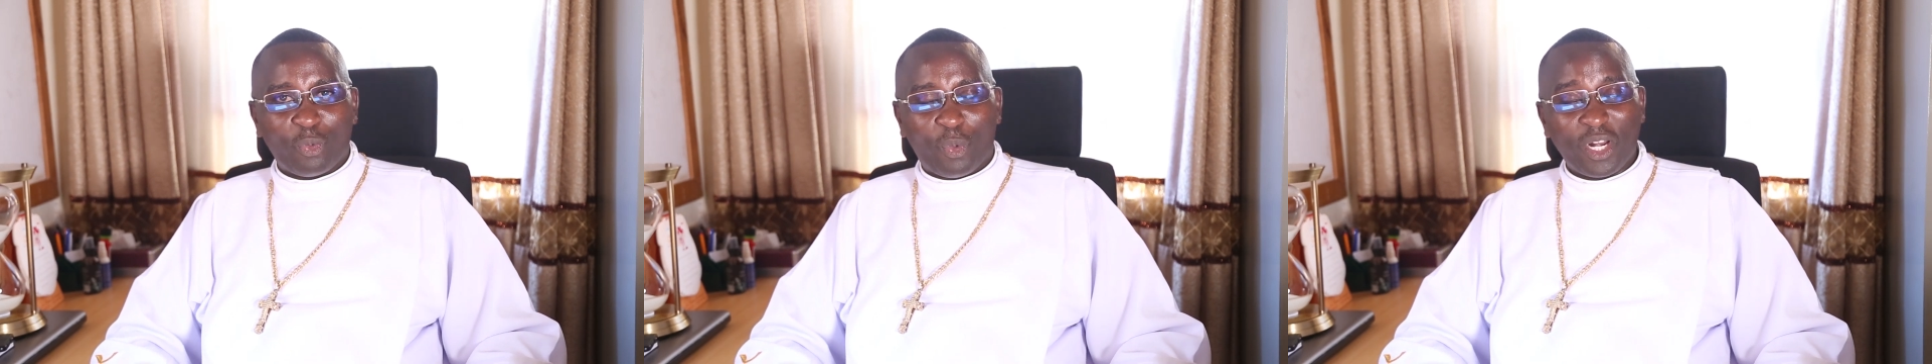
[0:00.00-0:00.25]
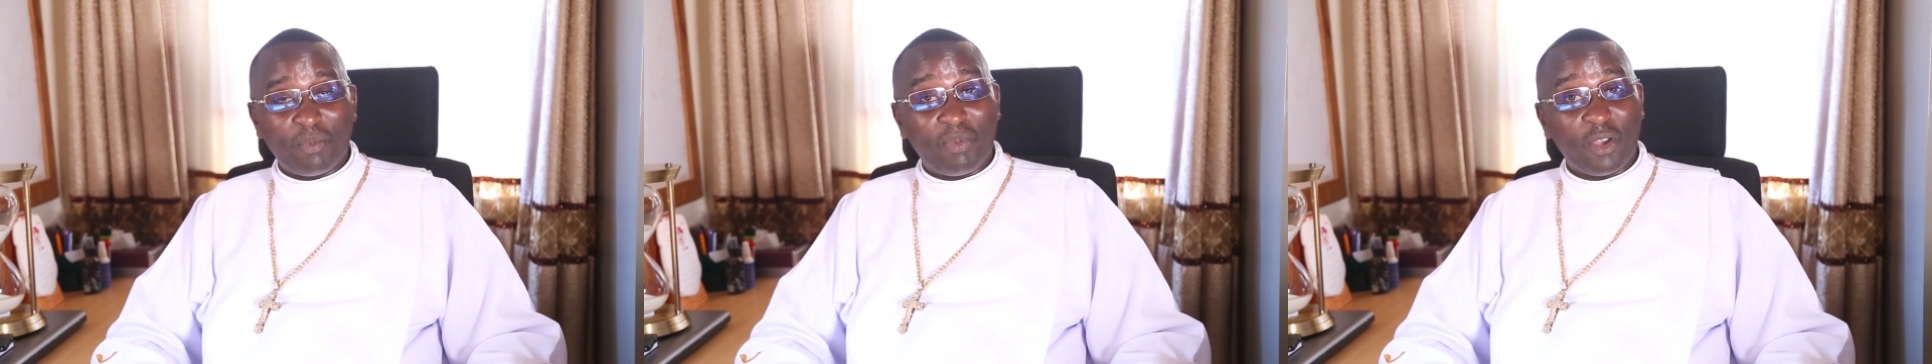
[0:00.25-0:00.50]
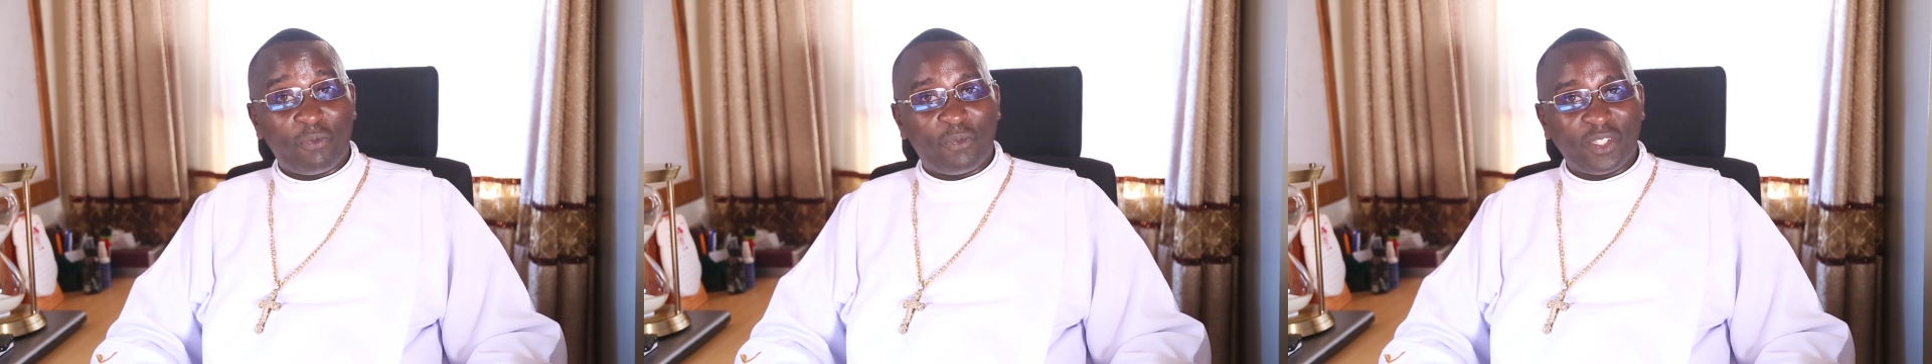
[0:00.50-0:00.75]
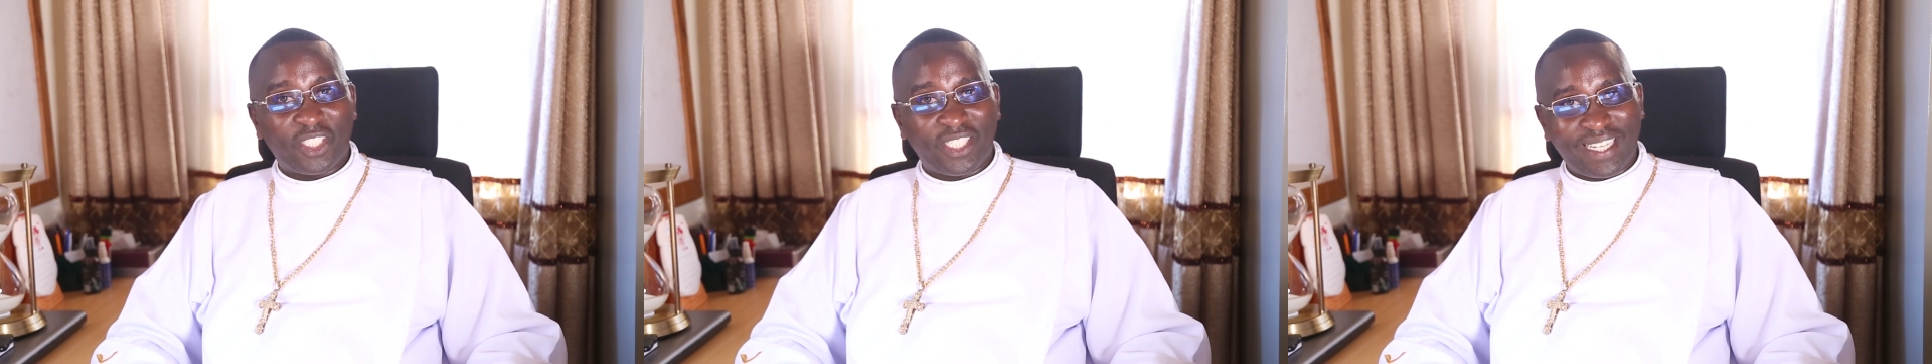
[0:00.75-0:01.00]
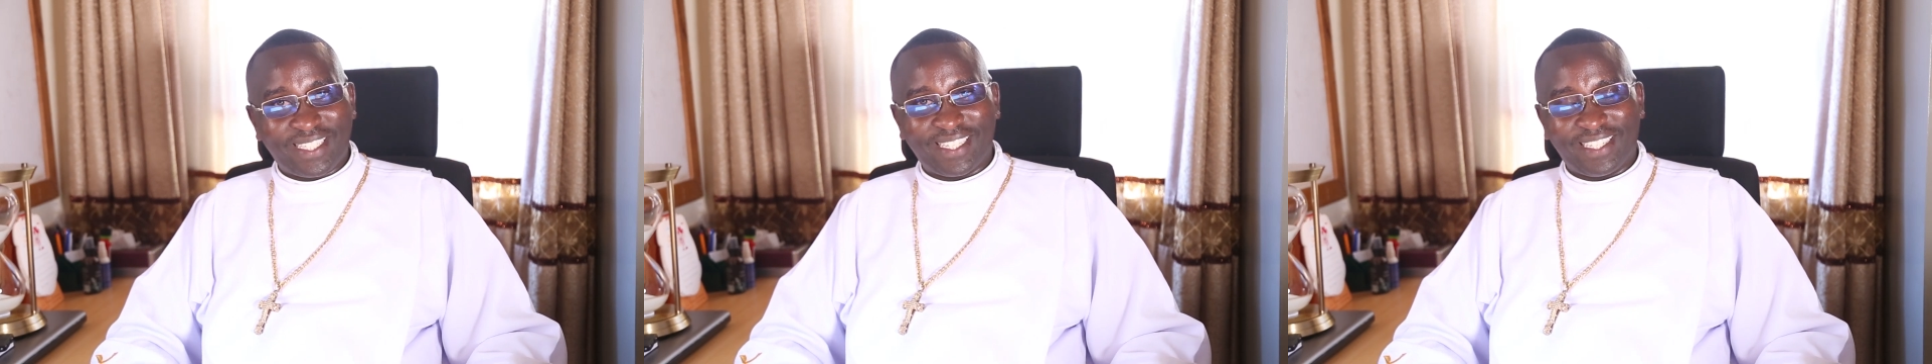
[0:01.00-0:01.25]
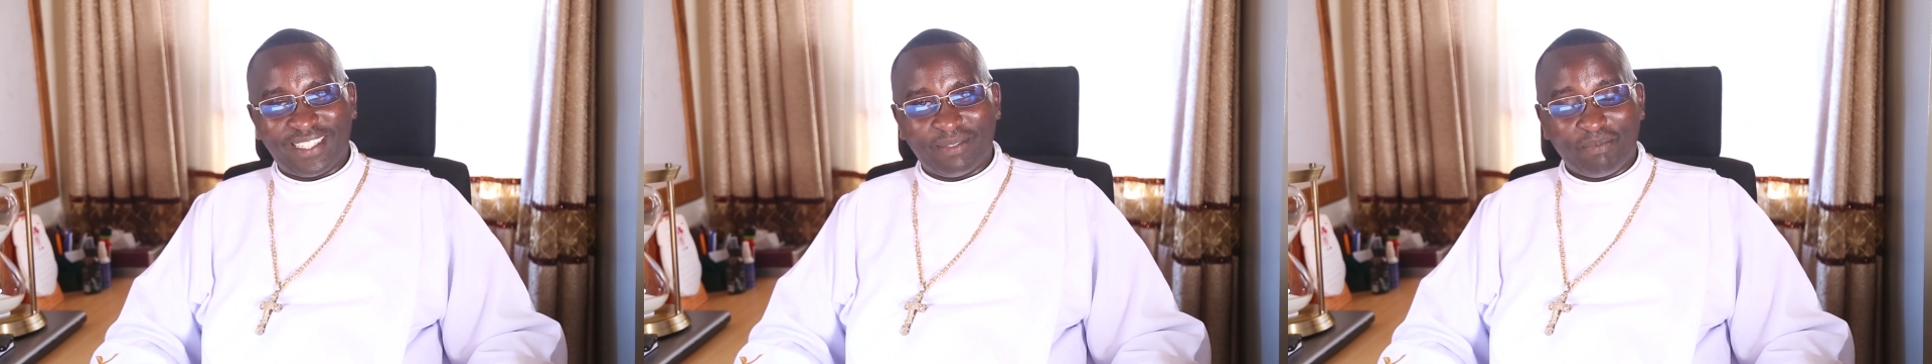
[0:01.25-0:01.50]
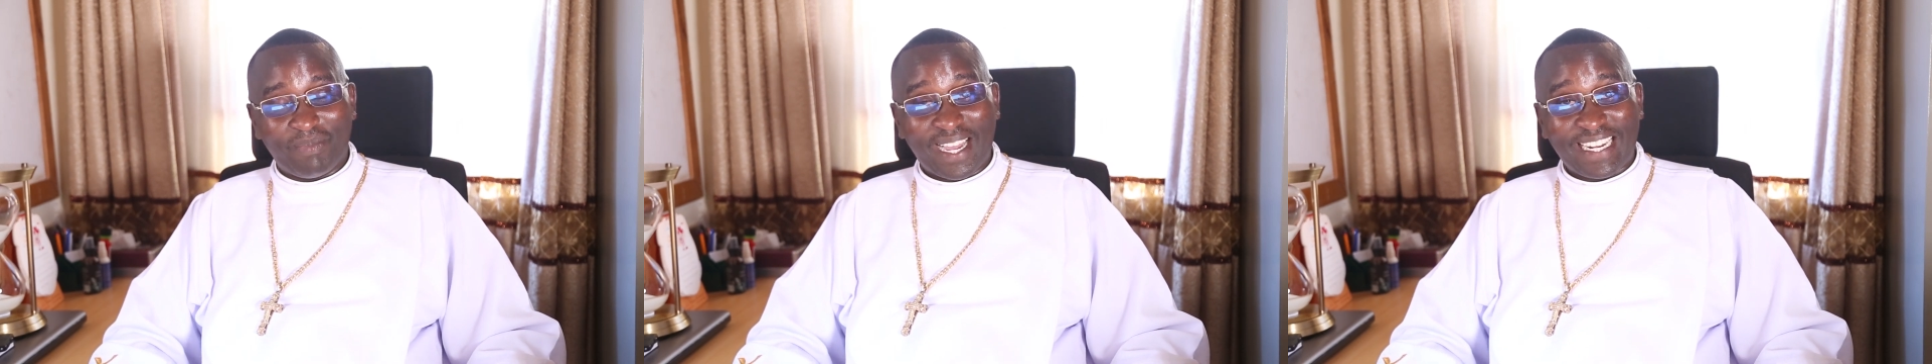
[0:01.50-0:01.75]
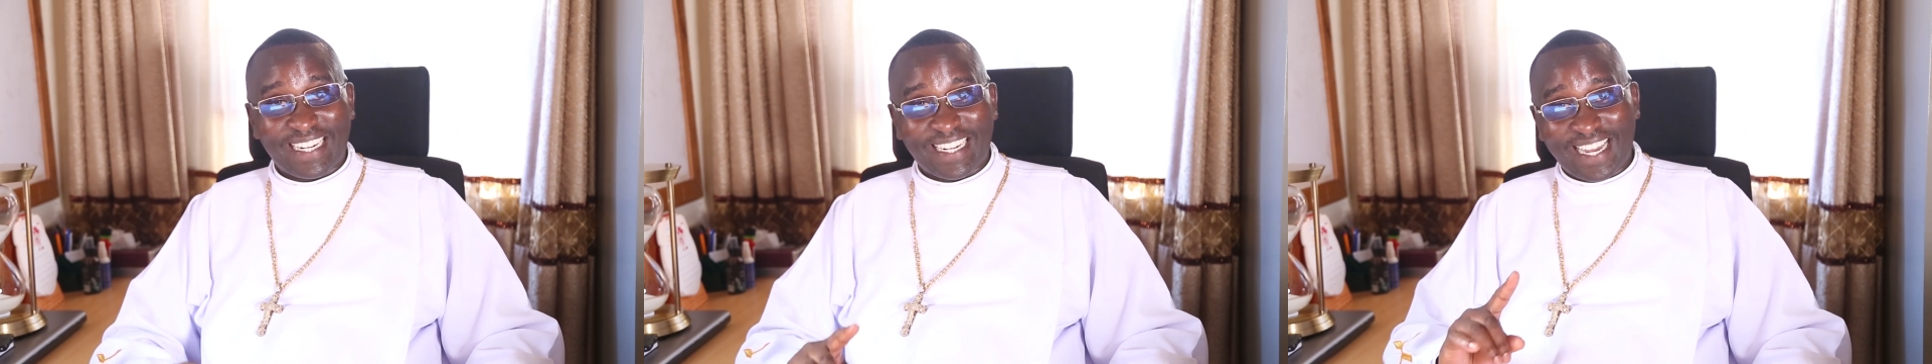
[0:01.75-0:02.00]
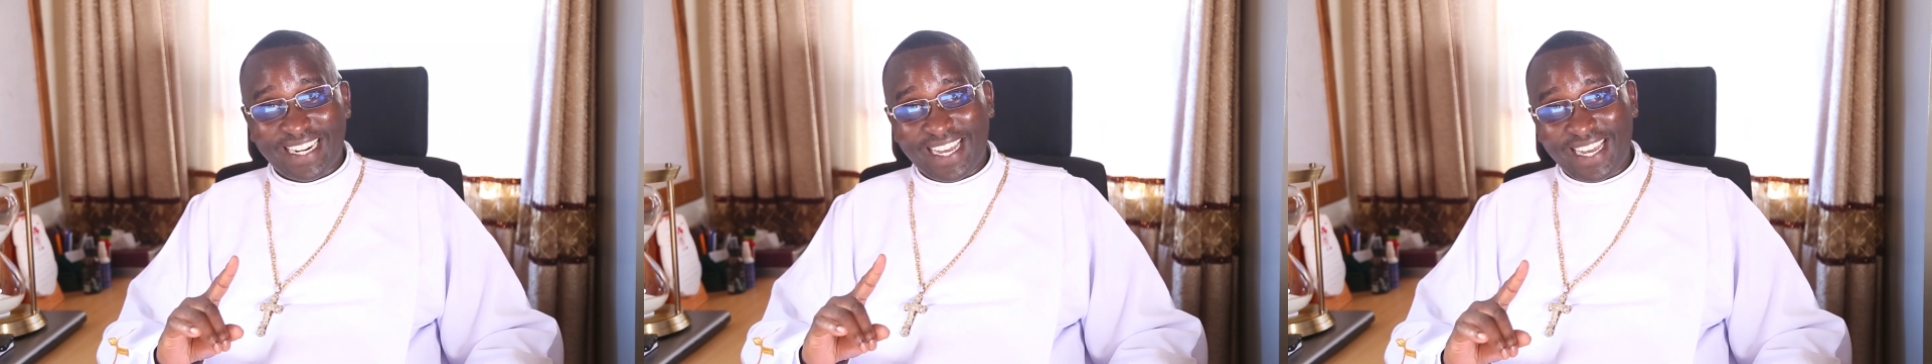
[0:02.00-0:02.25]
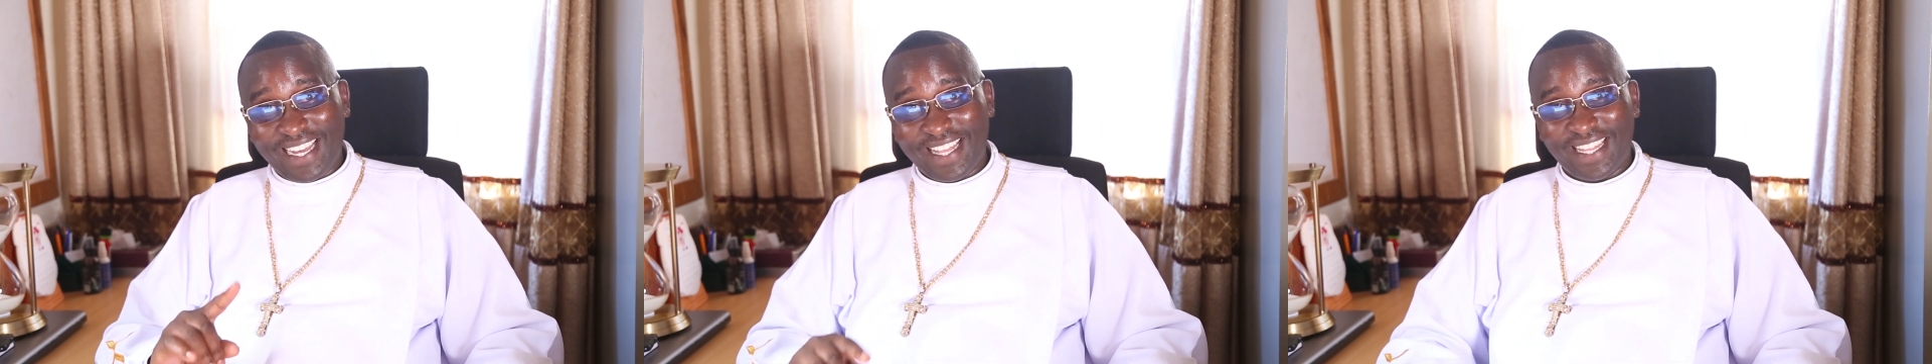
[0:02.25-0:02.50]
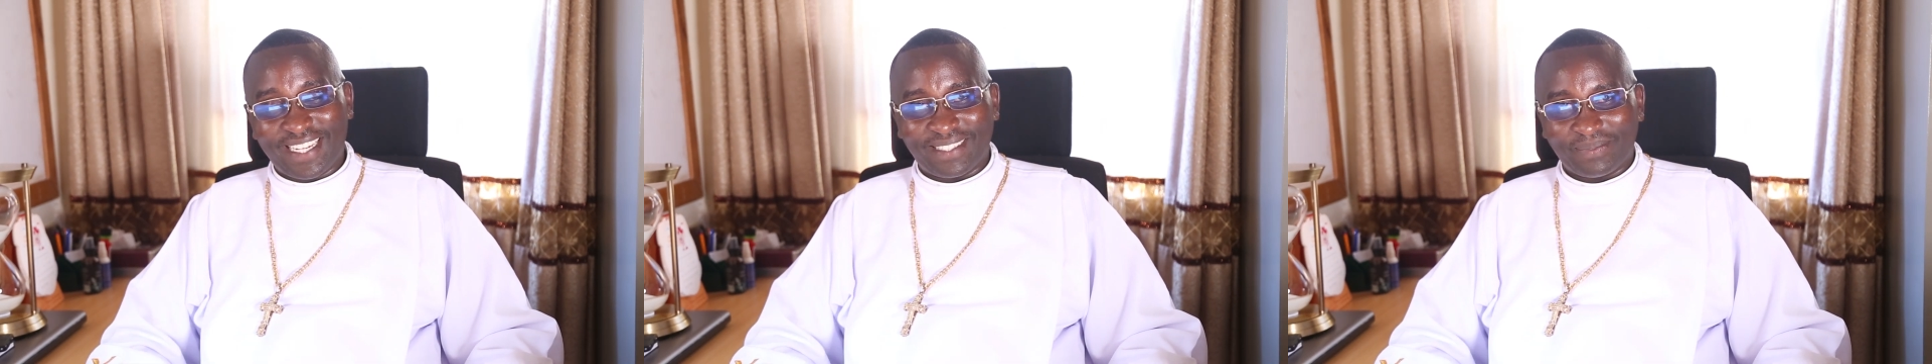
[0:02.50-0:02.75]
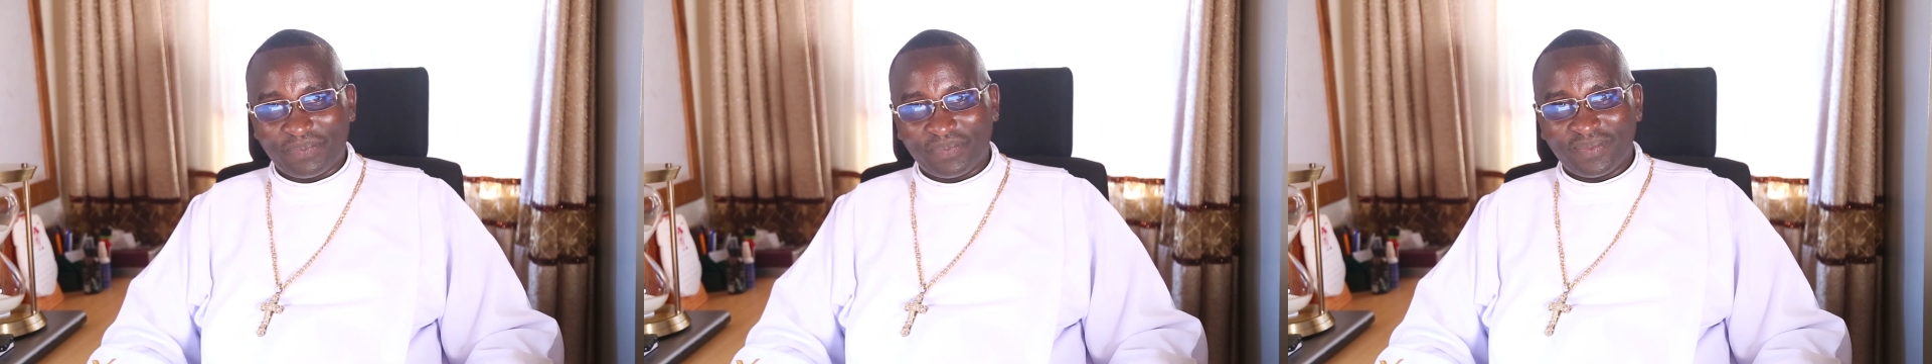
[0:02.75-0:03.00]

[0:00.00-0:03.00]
will be officiated by none other